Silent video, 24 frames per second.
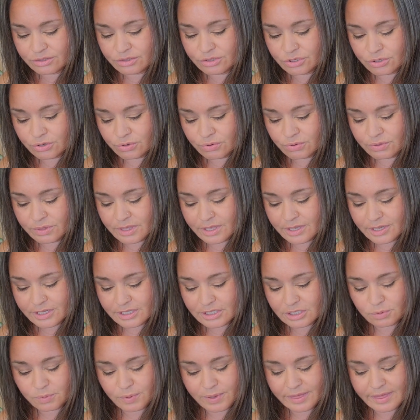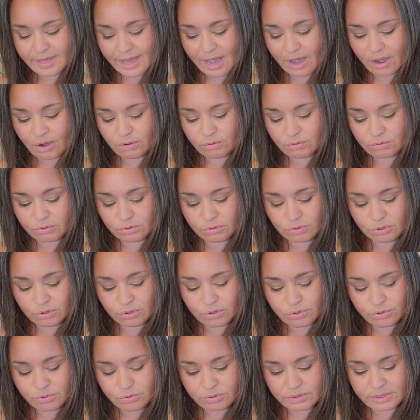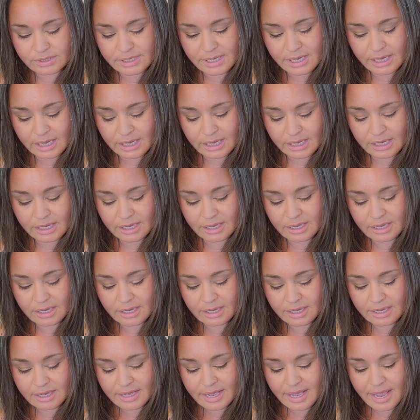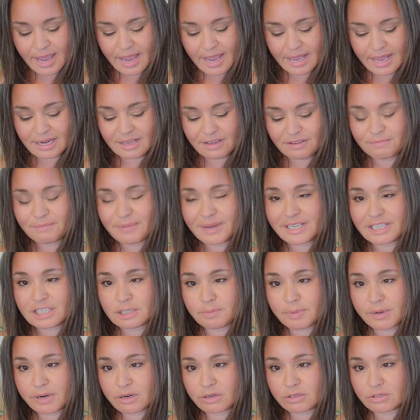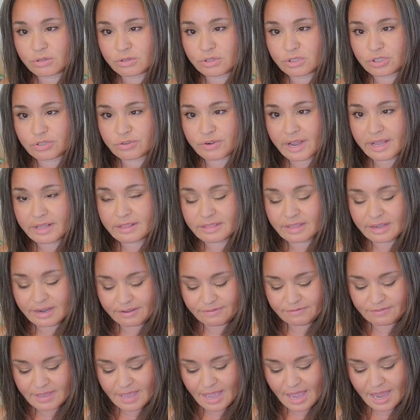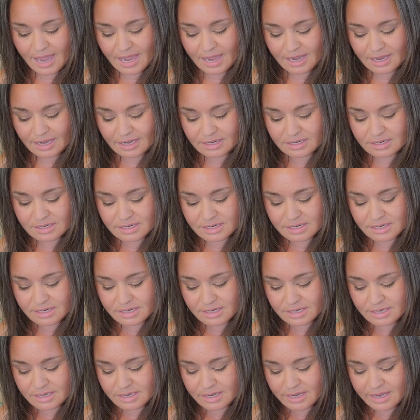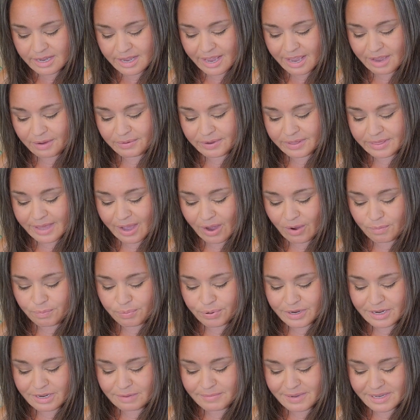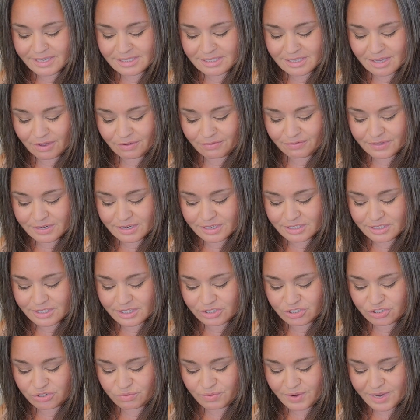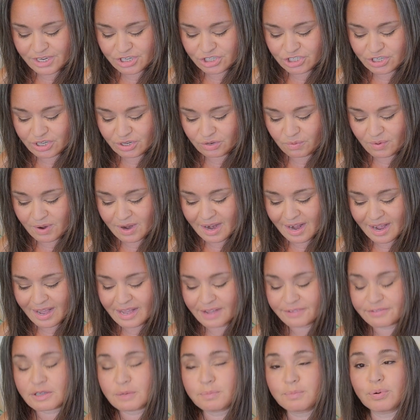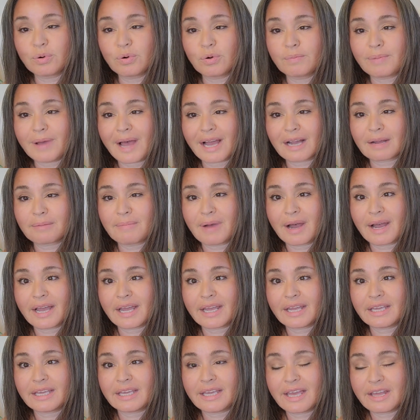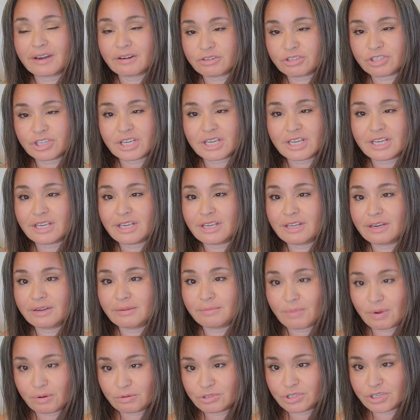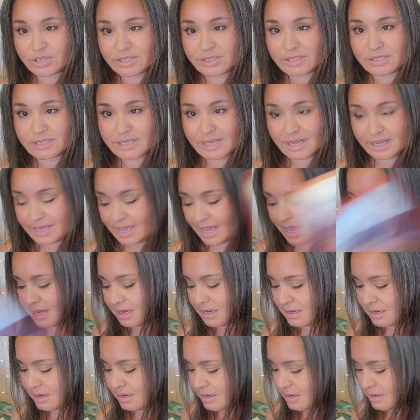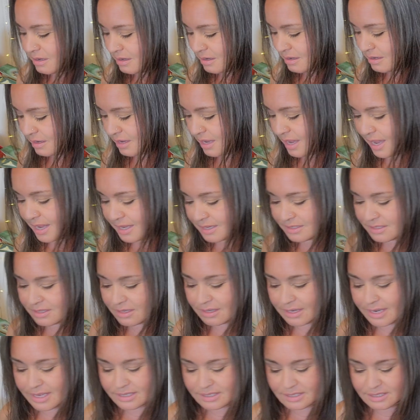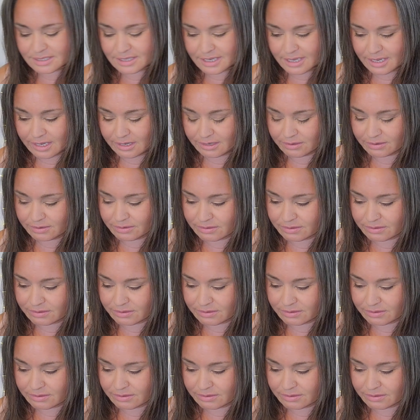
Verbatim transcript: do this without losing any of my spiritual strength that I've gained and without putting myself in a situation where I have to pull back my energy and emotions again. Okay, so let's see